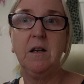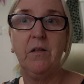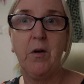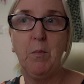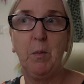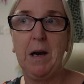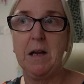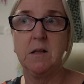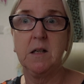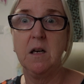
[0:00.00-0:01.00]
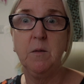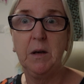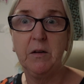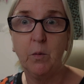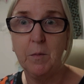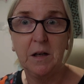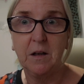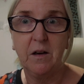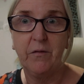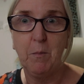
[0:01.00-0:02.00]
November plans can you believe we're
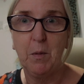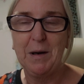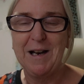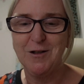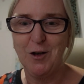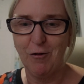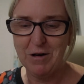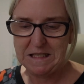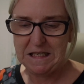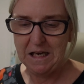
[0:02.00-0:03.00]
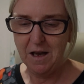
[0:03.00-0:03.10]
making November plans already